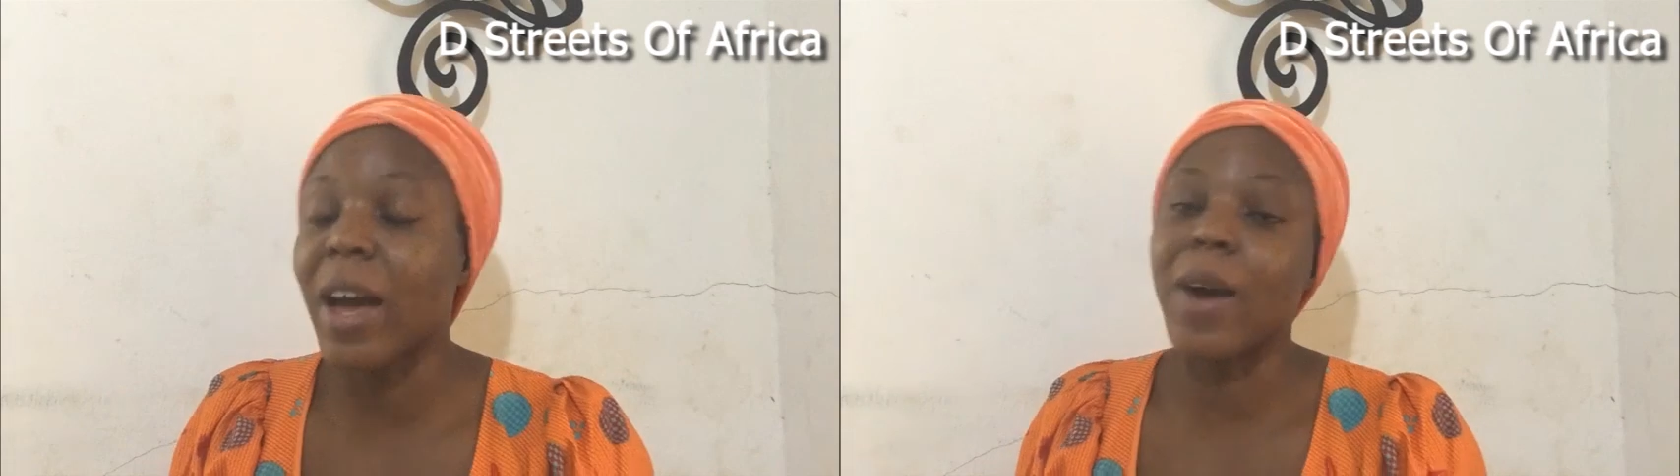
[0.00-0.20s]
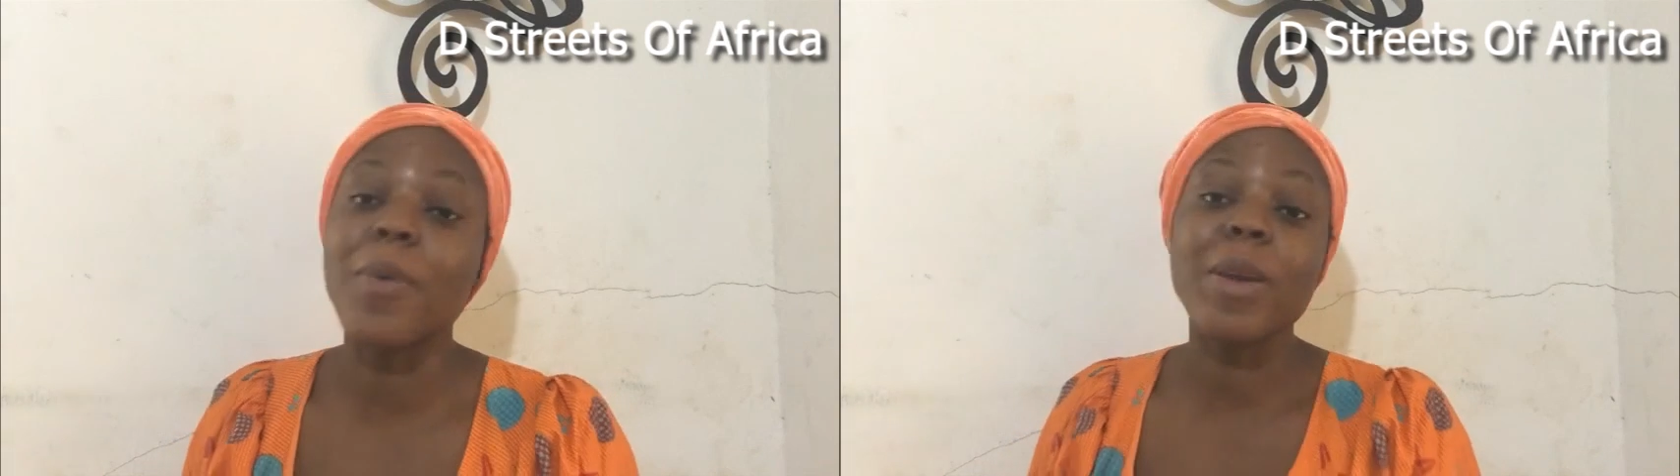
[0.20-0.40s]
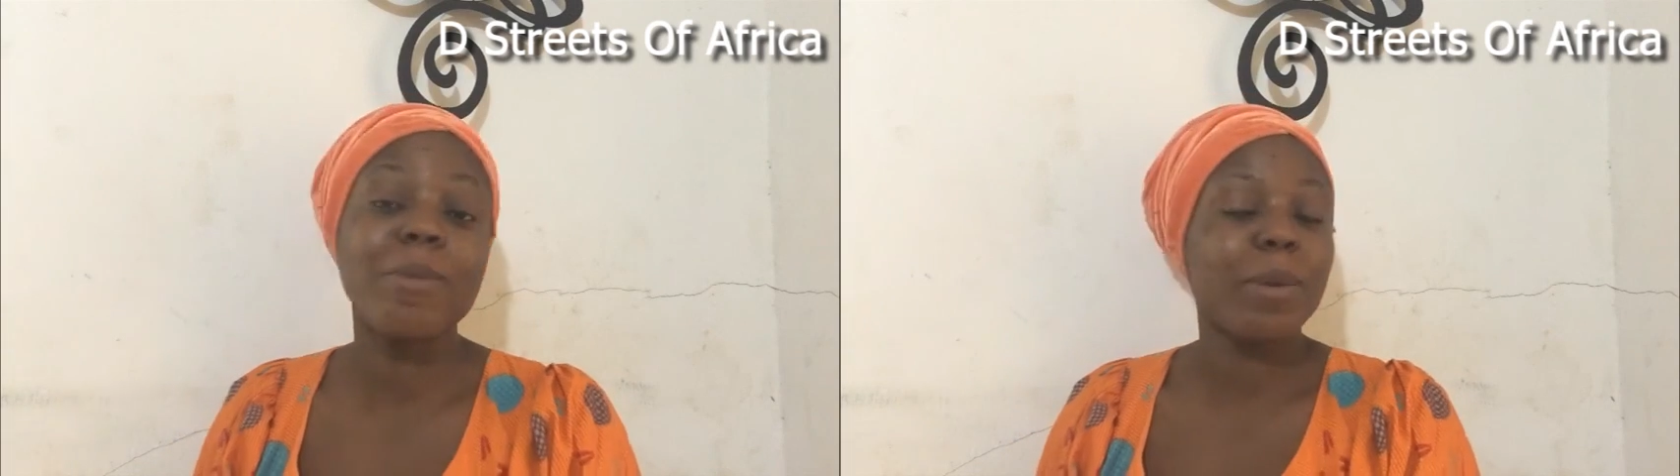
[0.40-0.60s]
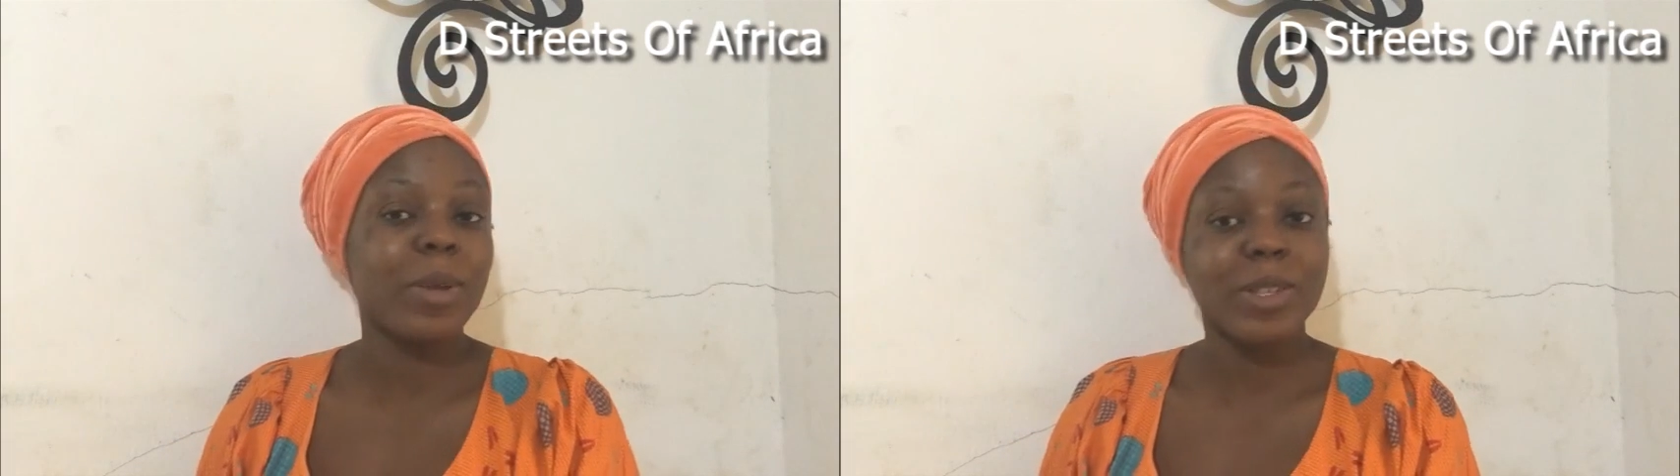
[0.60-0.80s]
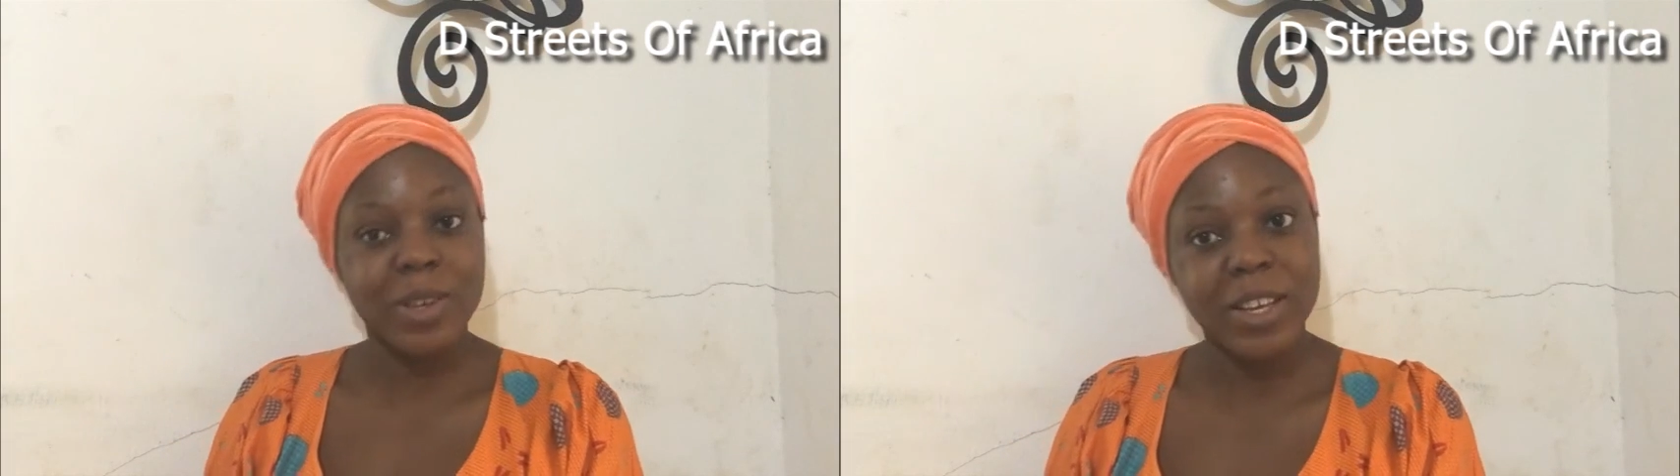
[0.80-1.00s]
and we may
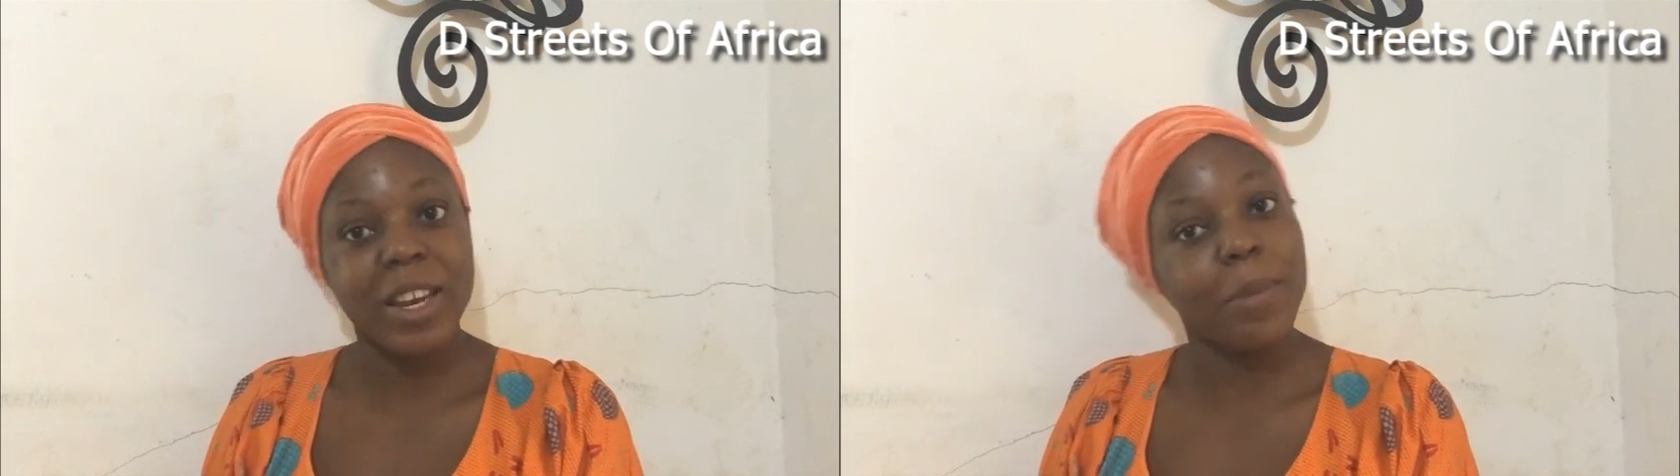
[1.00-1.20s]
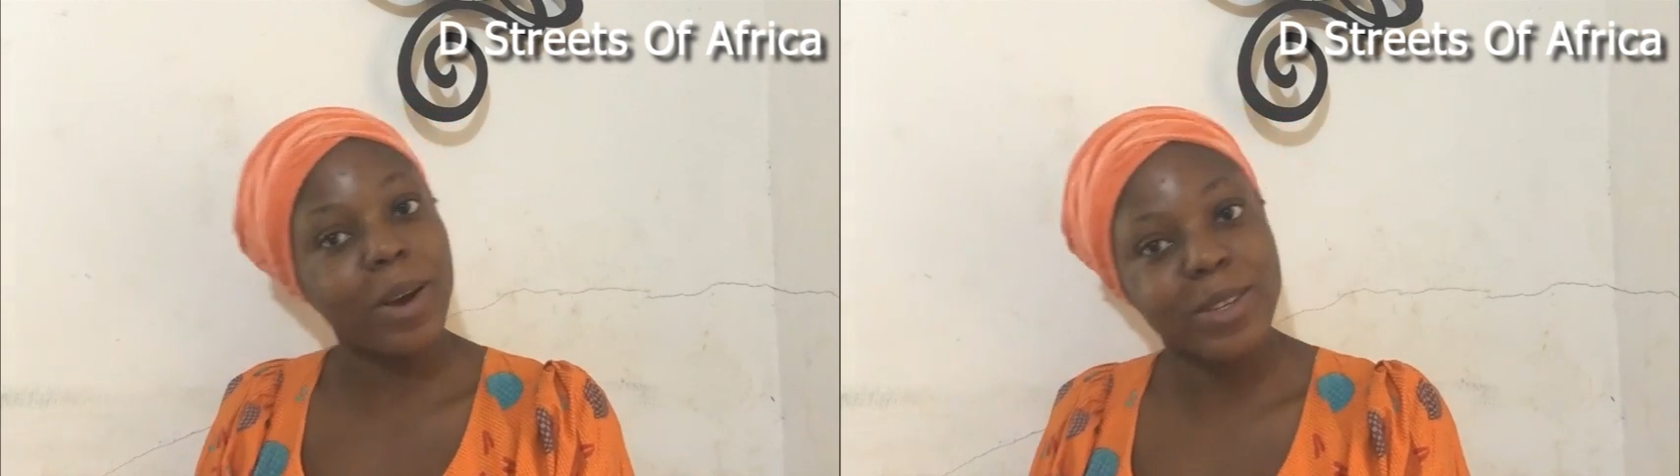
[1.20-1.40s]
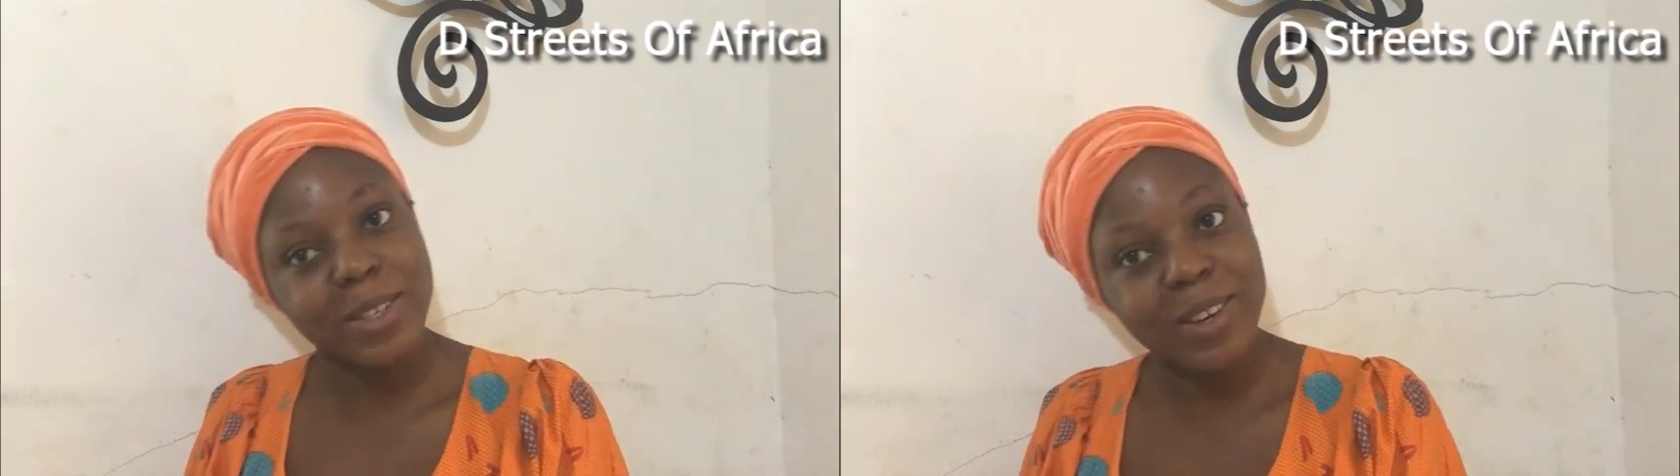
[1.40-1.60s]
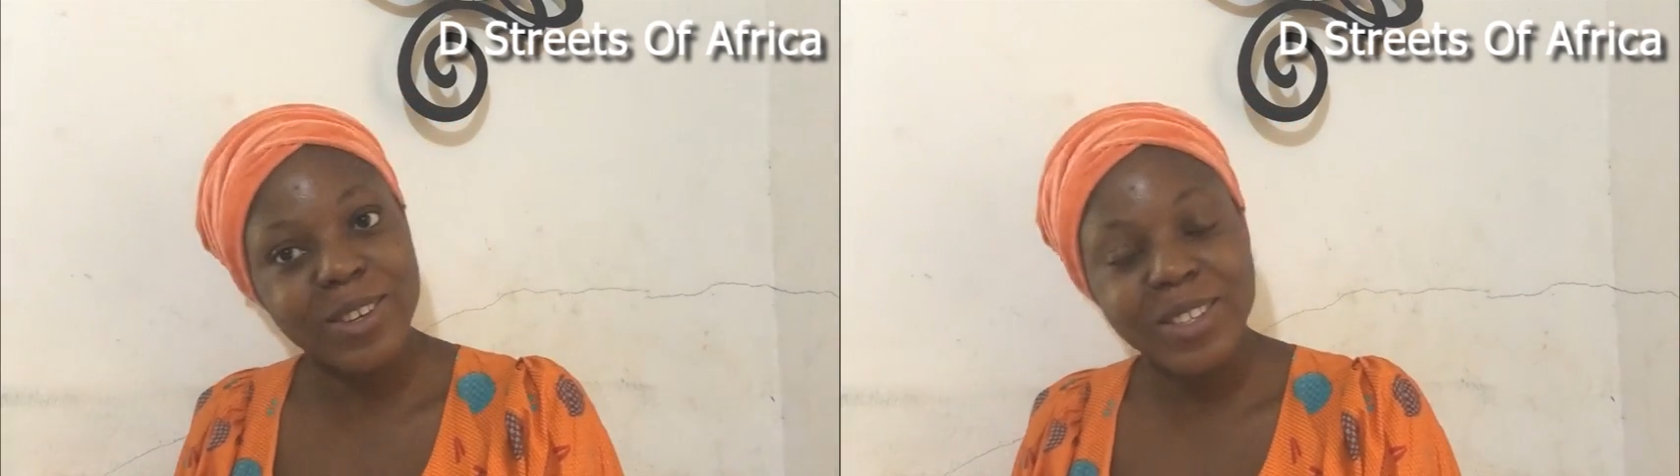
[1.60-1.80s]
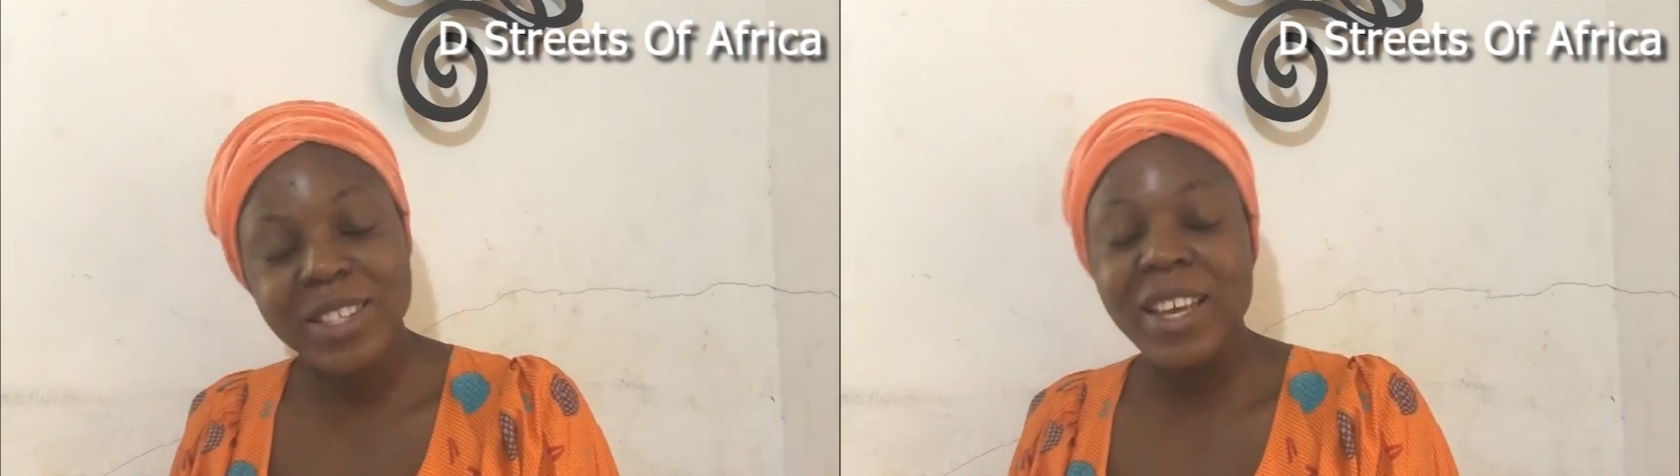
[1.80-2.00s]
be talking about
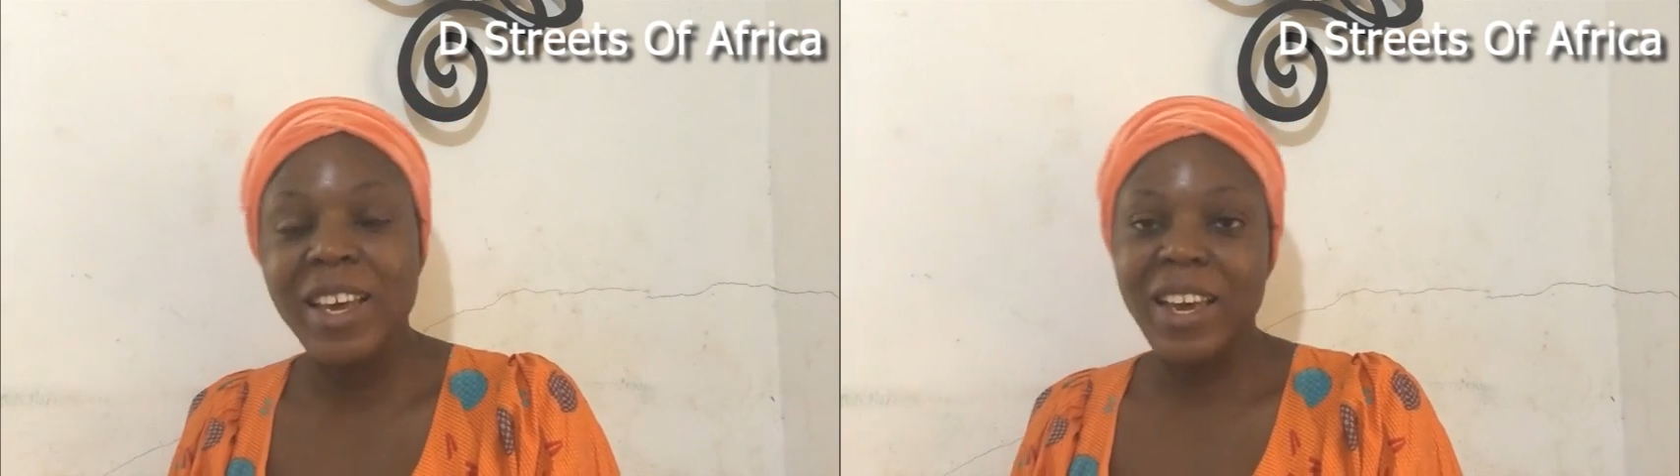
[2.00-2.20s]
us